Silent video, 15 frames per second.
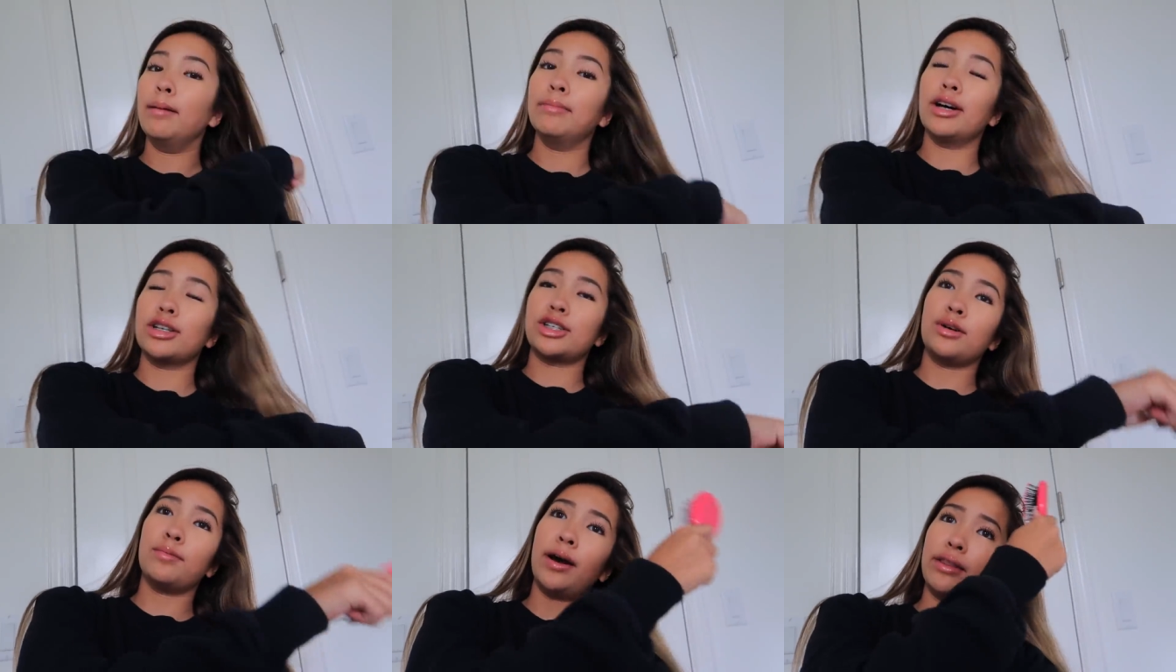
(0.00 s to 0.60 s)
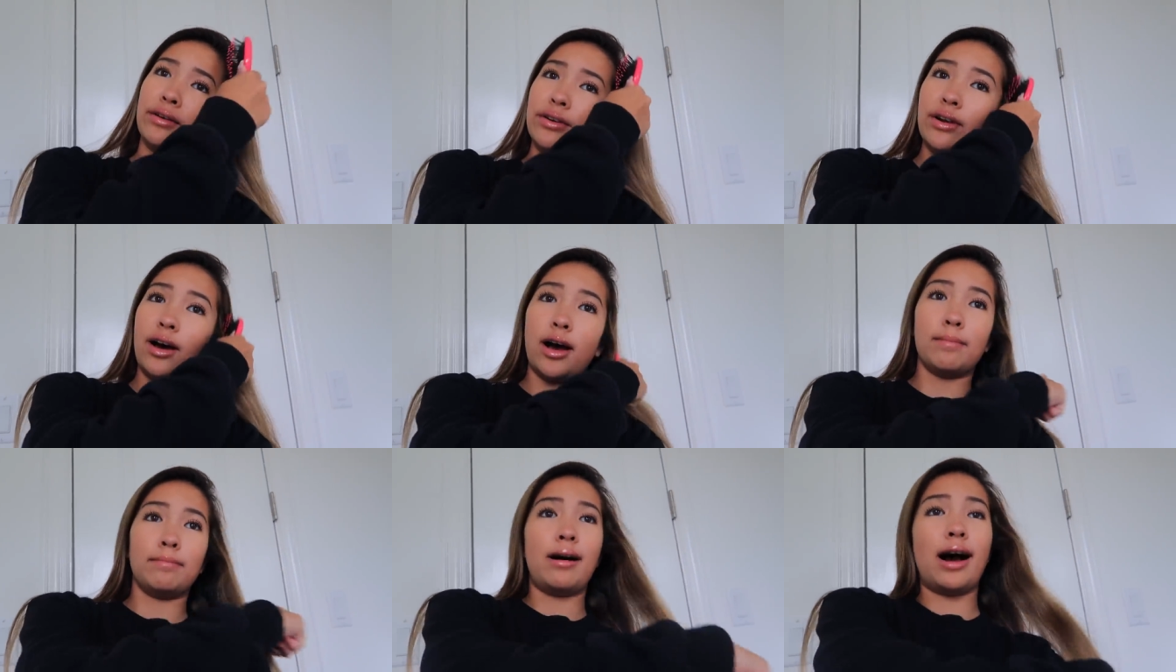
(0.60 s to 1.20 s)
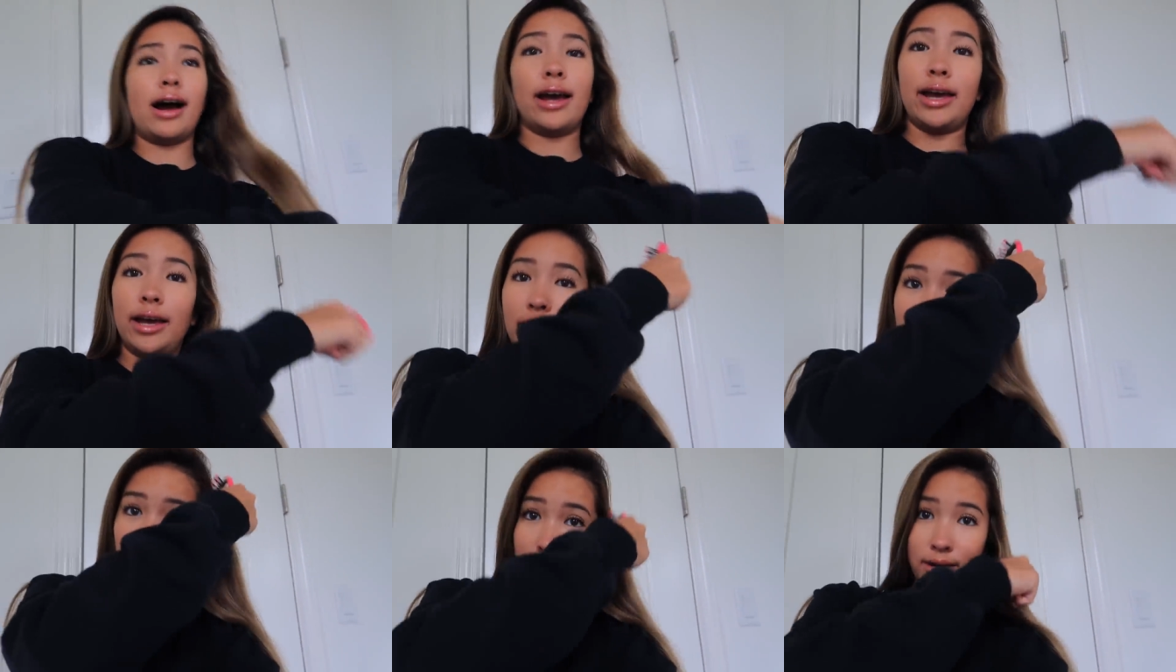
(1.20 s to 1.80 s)
I'm not sure whether or not
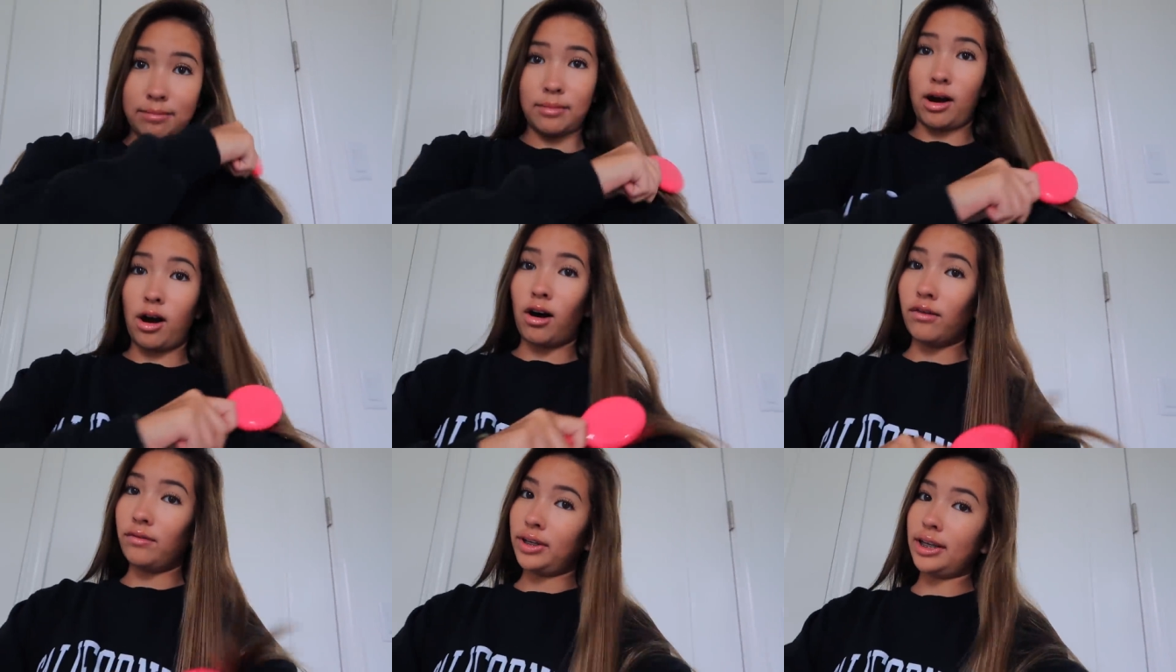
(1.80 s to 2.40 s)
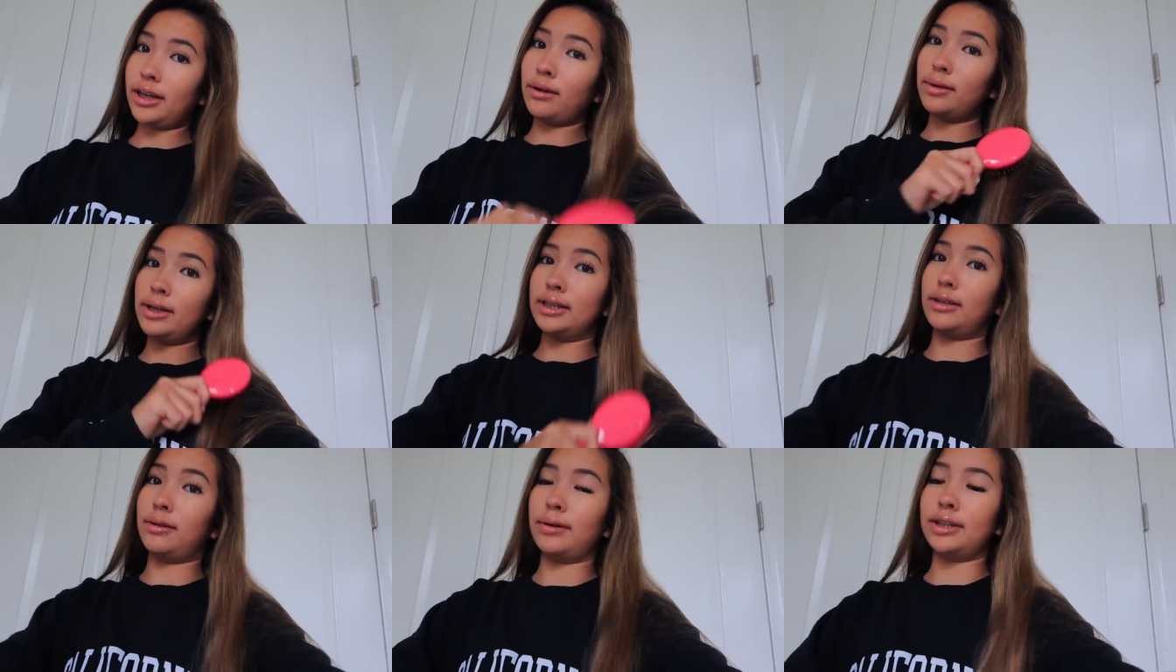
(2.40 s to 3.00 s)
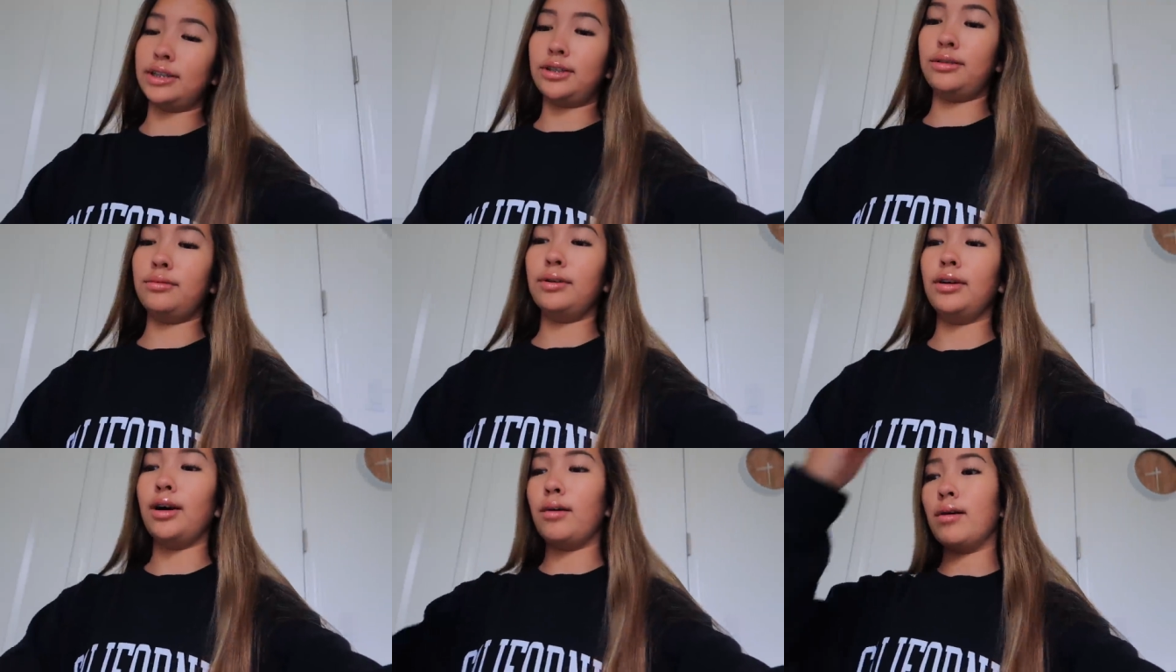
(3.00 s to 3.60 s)
my haul video is going
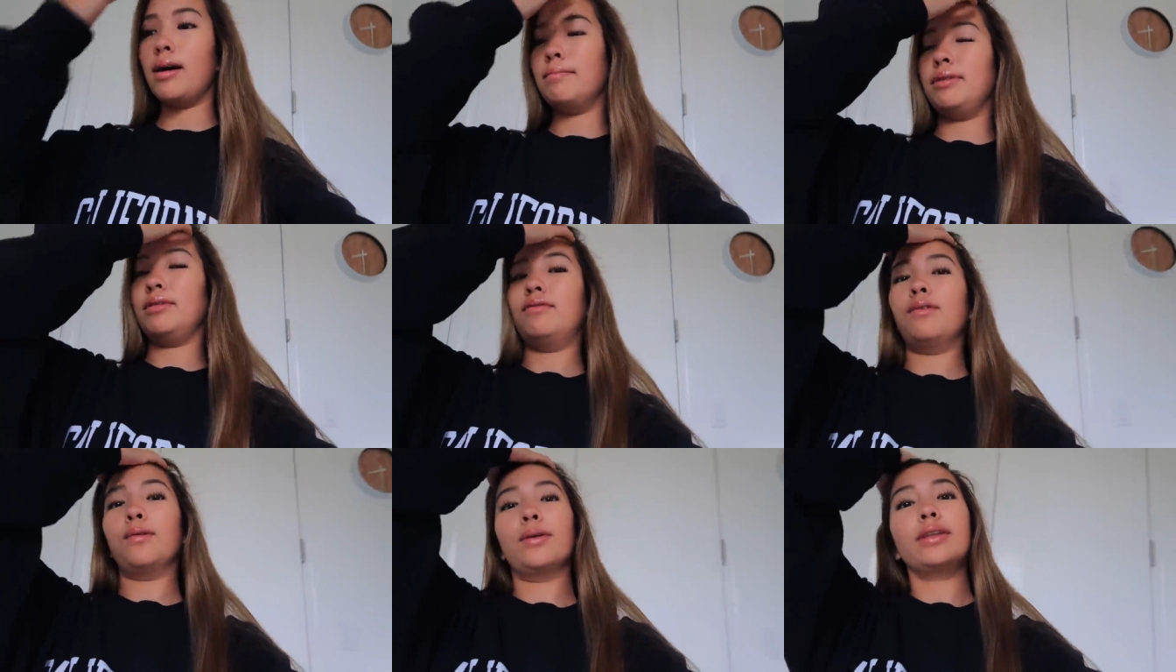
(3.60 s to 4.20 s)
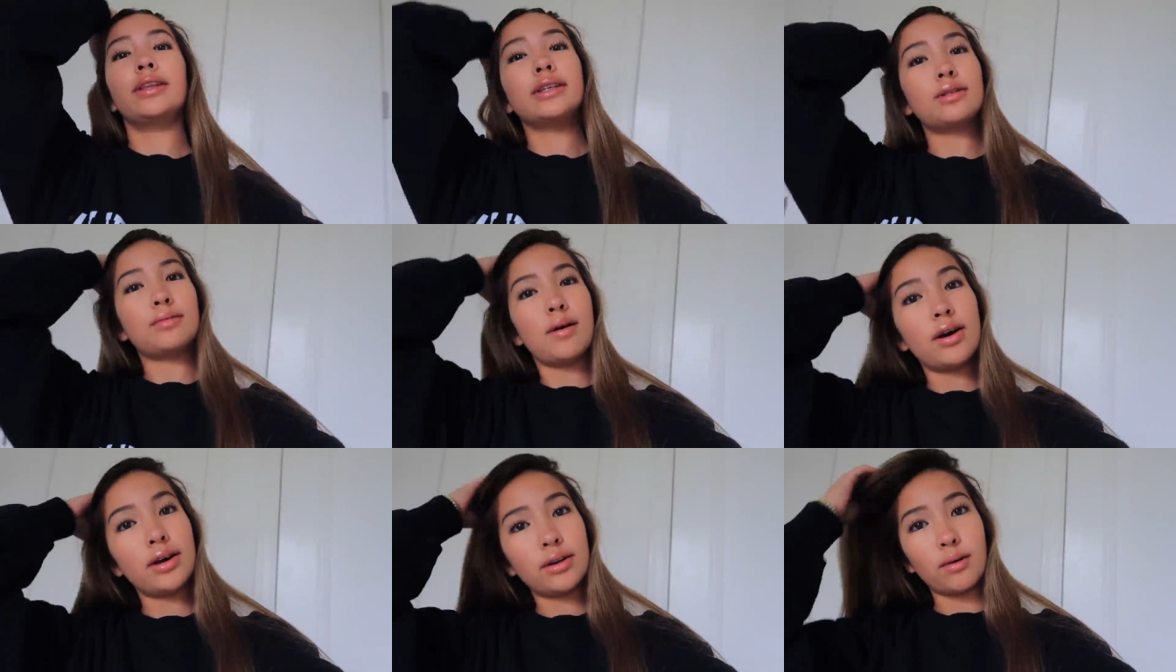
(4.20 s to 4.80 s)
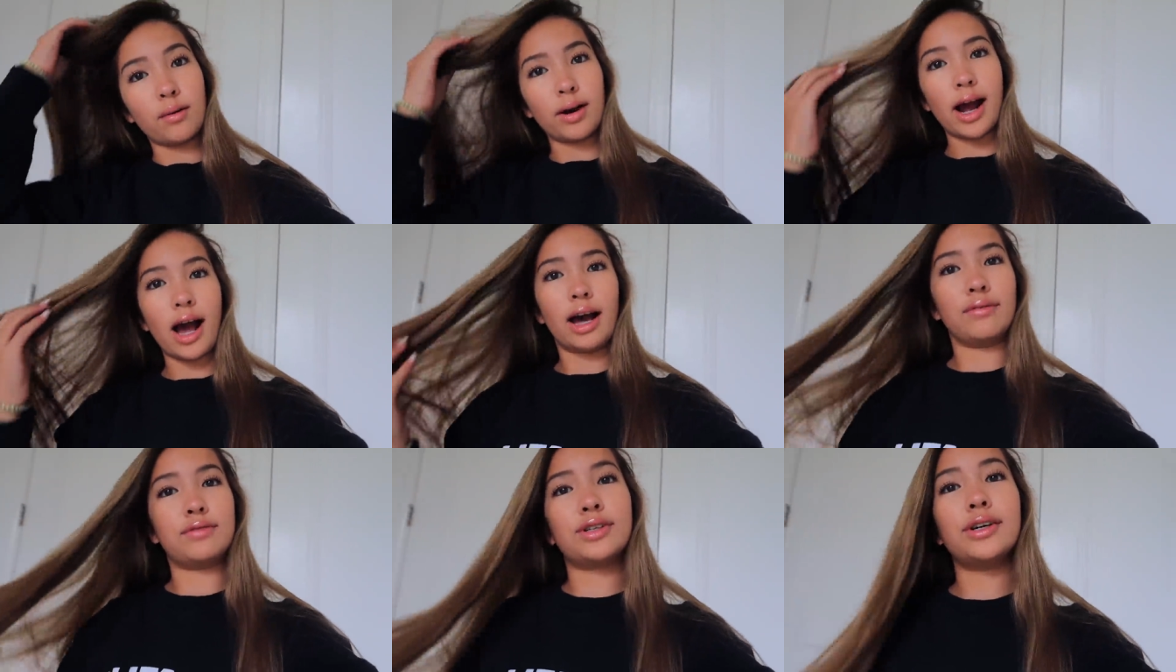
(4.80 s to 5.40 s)
to go up before this one or
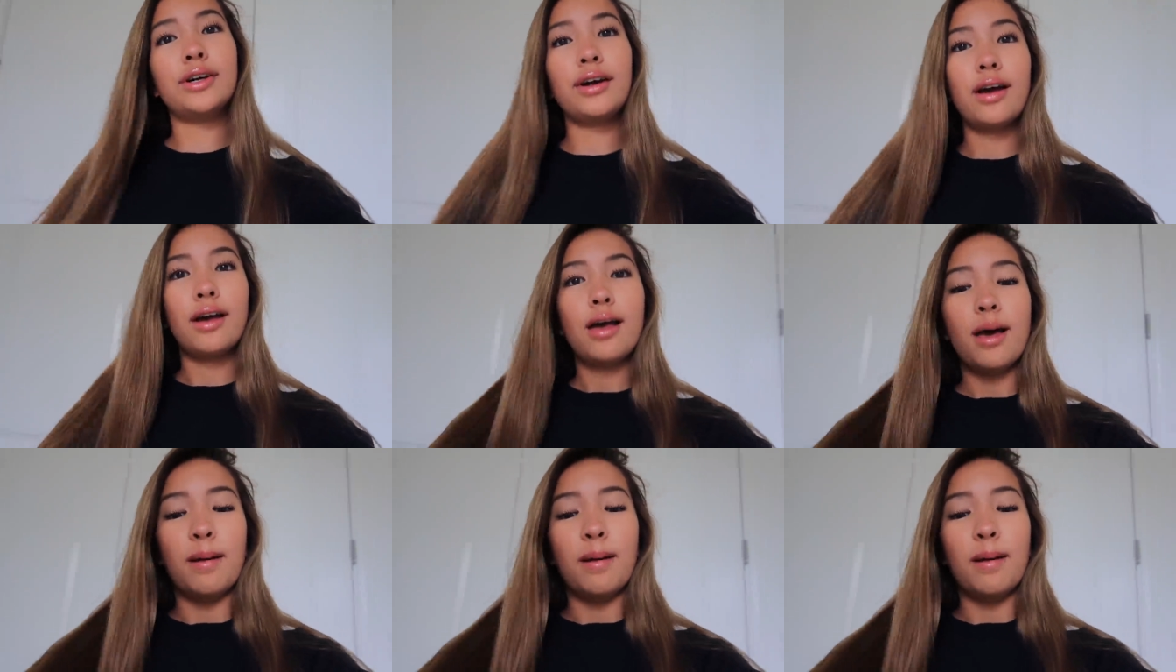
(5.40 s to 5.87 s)
after,